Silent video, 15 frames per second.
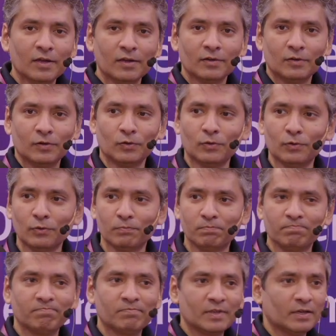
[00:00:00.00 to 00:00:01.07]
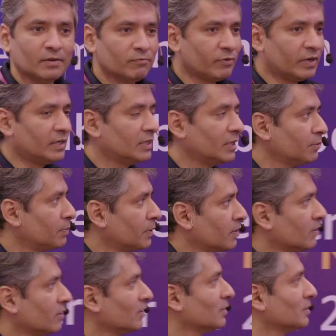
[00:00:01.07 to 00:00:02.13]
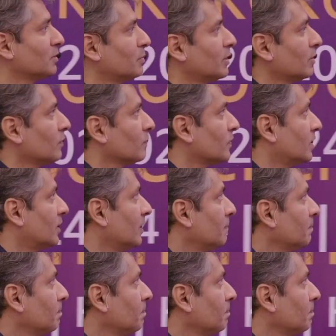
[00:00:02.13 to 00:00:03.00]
go very deep at the beginning of the day.